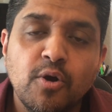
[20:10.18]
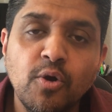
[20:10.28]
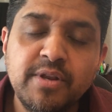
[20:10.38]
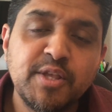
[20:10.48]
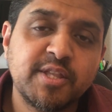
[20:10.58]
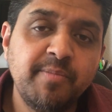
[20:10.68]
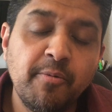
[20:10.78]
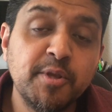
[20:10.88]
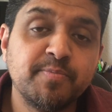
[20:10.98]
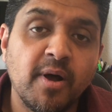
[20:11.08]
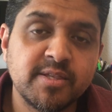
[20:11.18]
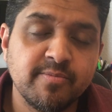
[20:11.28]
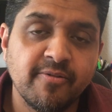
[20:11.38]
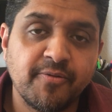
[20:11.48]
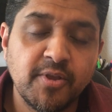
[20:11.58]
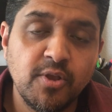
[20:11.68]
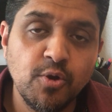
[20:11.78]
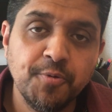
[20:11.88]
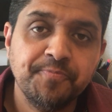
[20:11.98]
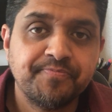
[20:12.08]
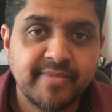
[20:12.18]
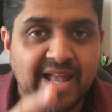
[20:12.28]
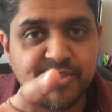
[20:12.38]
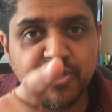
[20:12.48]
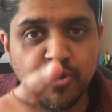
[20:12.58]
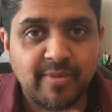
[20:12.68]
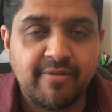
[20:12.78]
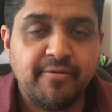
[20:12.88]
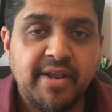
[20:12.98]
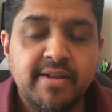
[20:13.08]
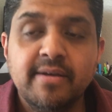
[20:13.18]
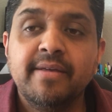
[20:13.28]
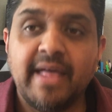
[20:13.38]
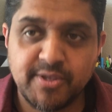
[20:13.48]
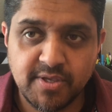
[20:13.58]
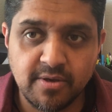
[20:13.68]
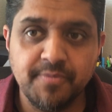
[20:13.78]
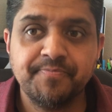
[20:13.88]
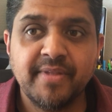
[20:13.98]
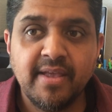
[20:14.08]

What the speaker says: Who needs to be responsible for you? That's you, my friend. That's you.